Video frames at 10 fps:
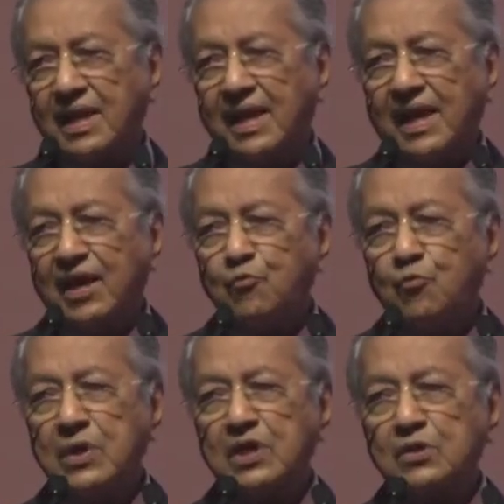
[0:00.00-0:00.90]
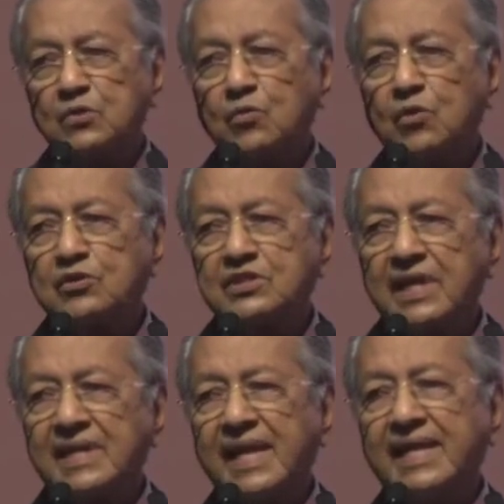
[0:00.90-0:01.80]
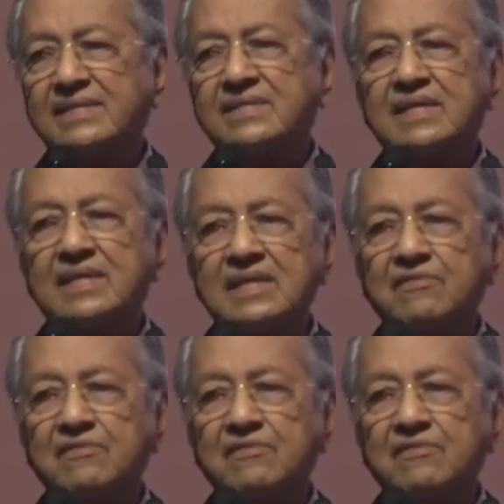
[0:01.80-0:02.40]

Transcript: and work towards enhancing the